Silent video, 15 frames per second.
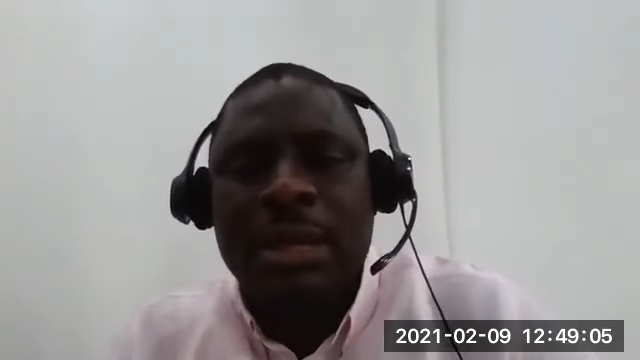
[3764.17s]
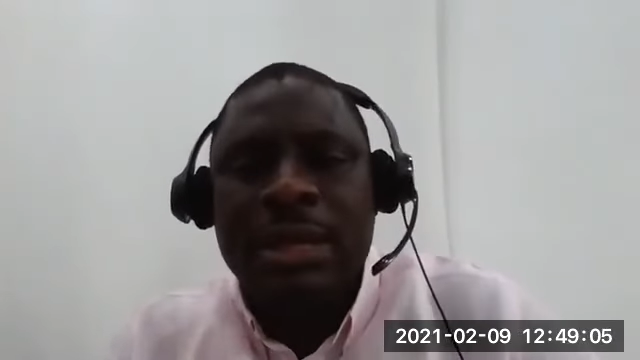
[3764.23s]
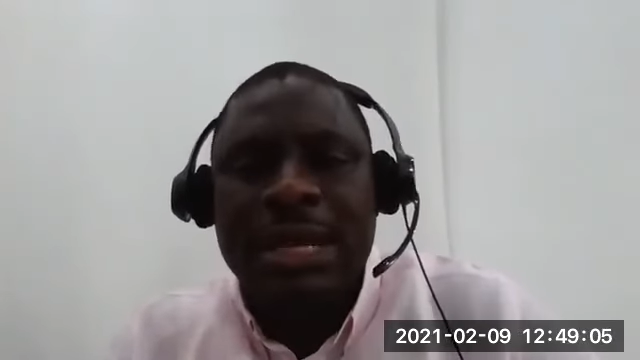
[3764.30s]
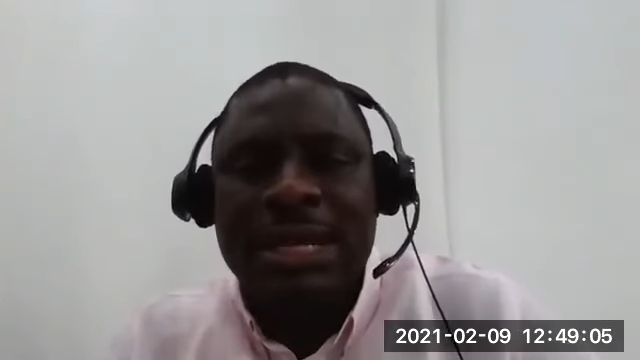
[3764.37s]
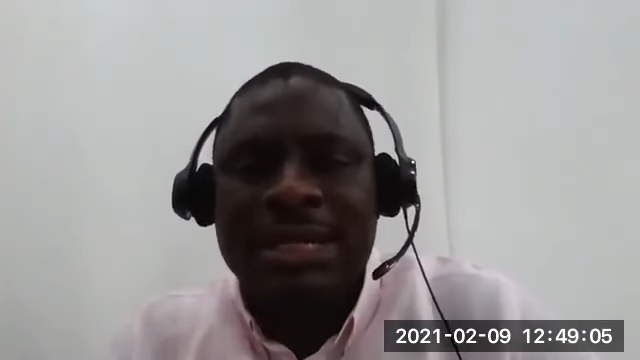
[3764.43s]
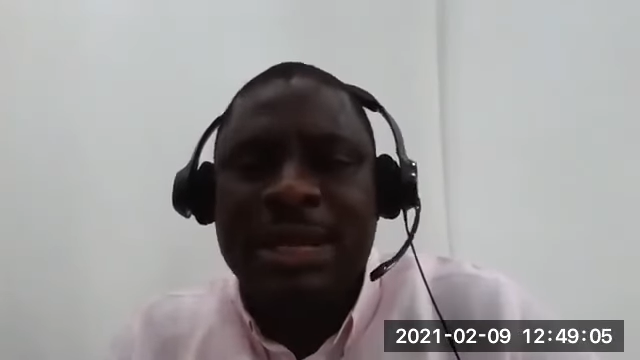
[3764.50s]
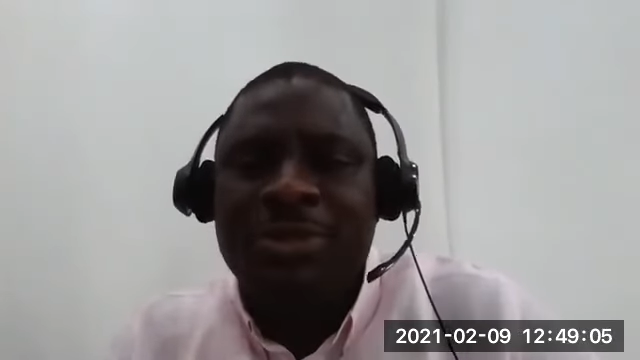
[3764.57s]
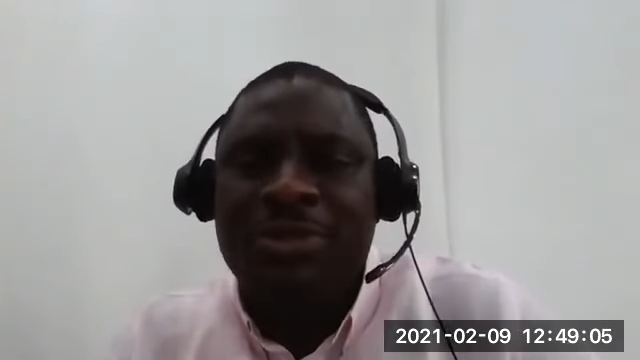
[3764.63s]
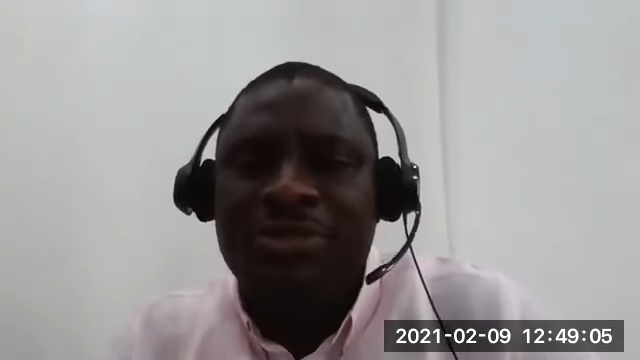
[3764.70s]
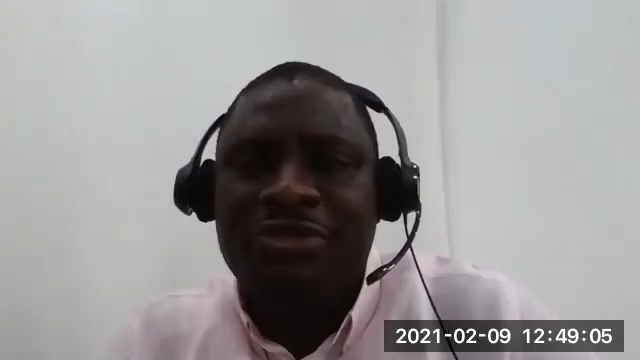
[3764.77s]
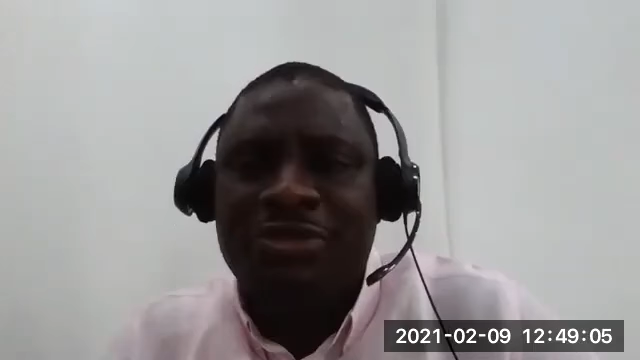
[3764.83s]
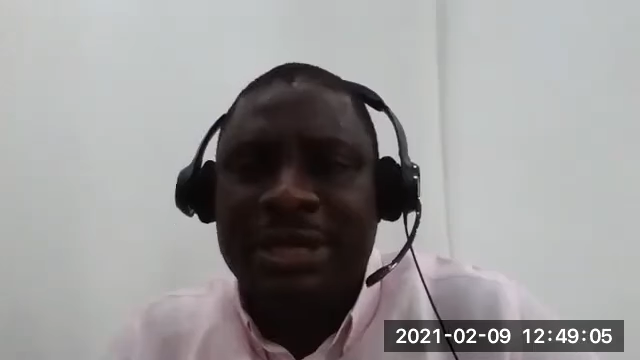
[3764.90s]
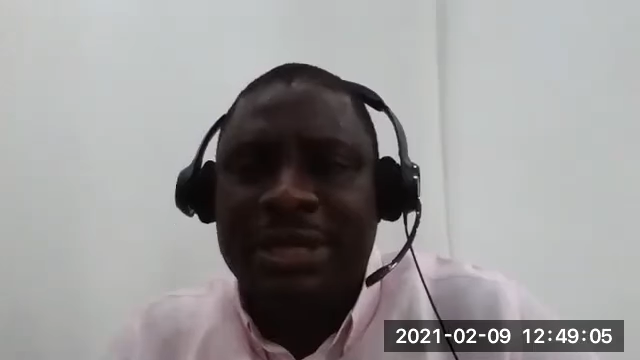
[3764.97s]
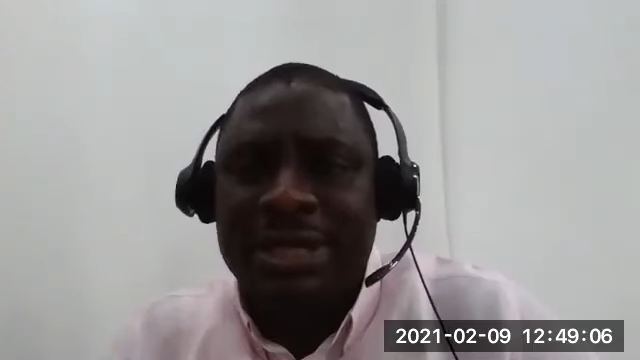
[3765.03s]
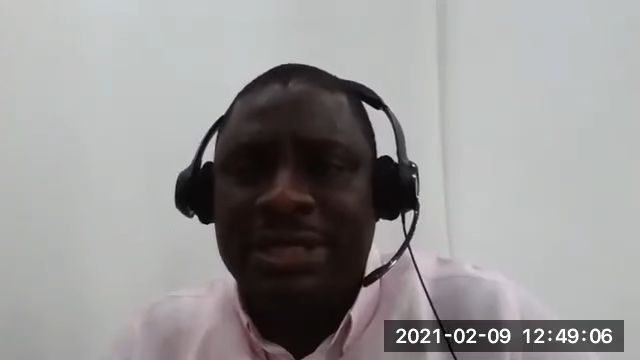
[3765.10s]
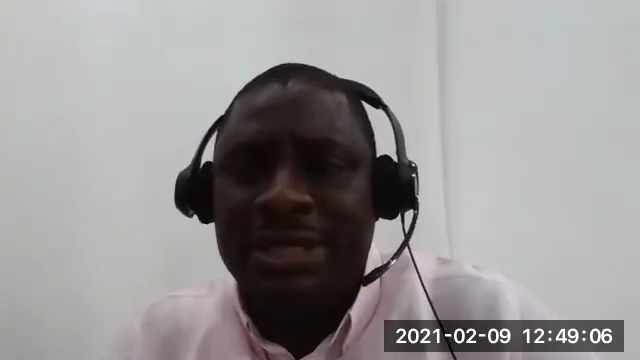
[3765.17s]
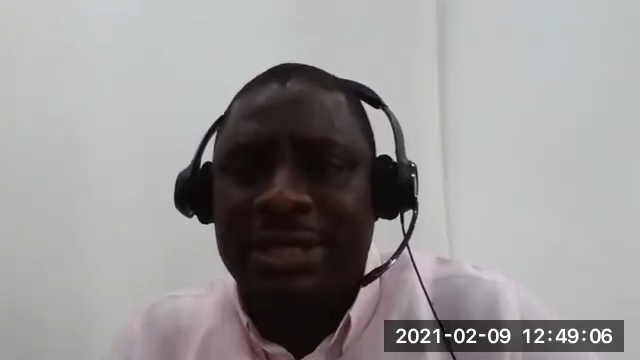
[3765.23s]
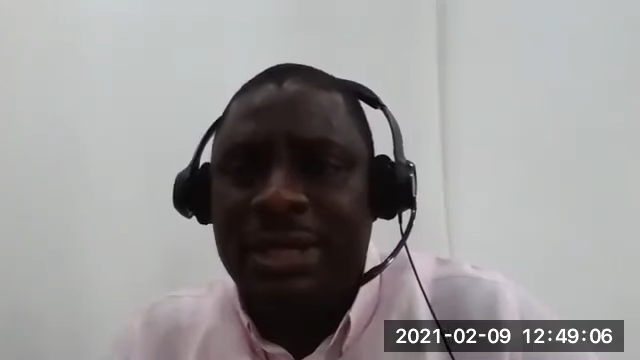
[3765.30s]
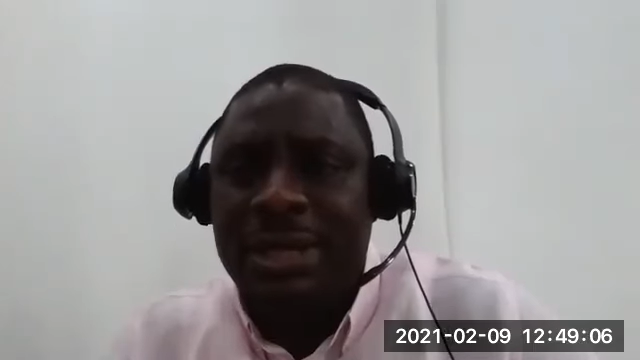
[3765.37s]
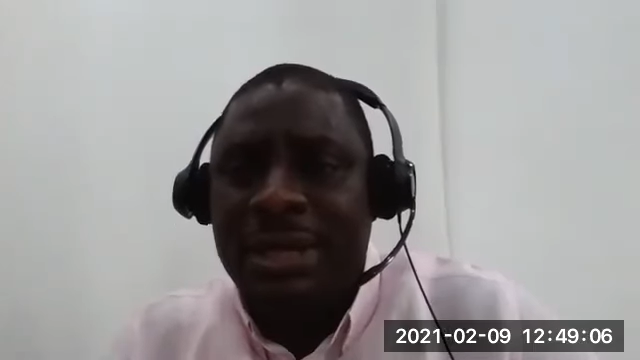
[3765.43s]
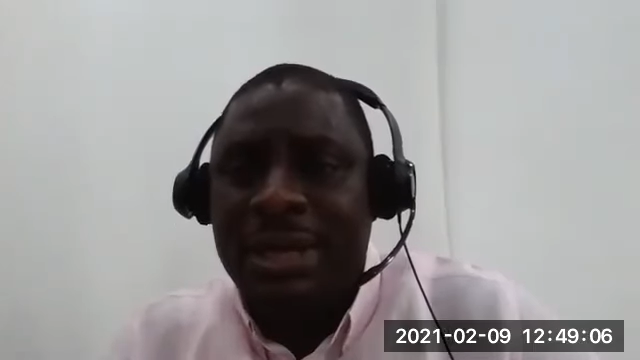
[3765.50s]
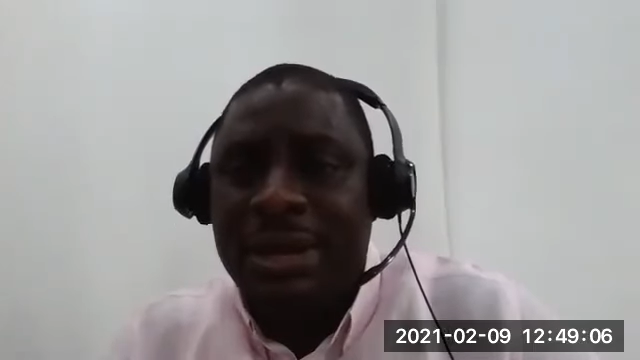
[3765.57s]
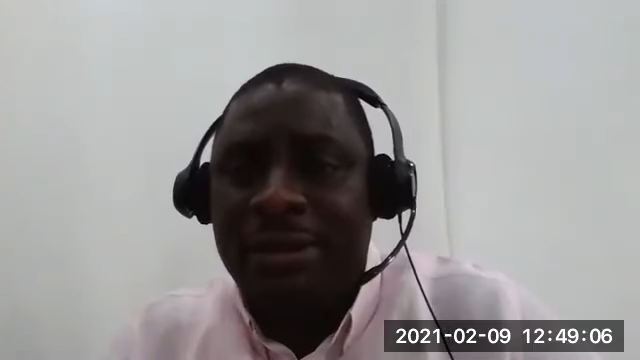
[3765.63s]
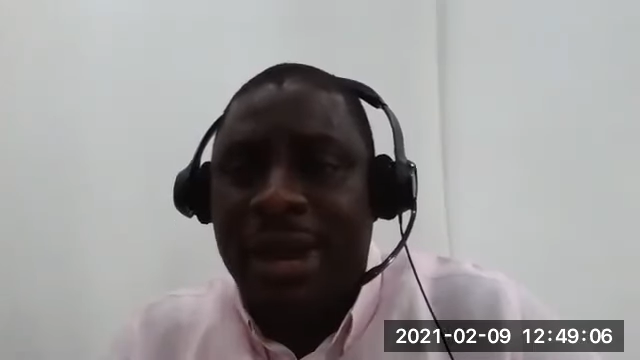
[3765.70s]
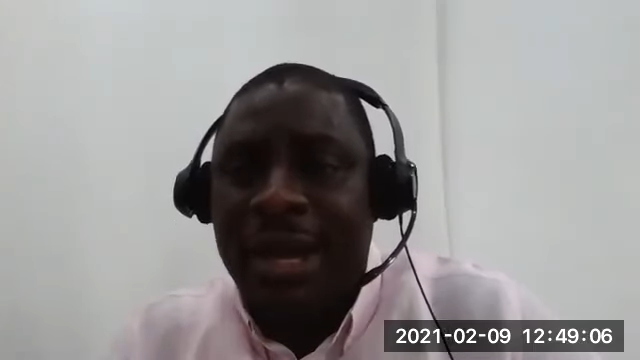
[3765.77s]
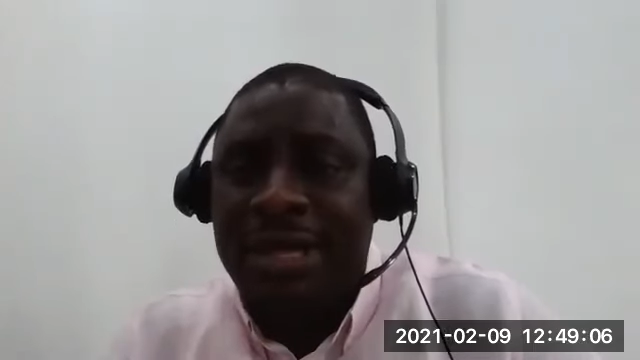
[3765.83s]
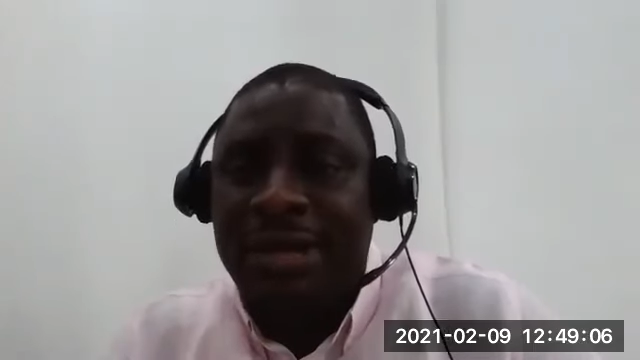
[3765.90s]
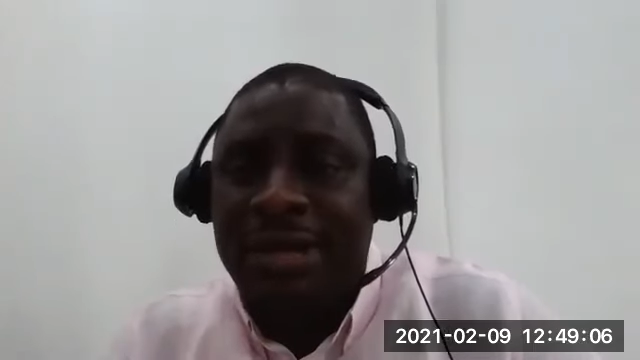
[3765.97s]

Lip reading: And in terms of strategy, right,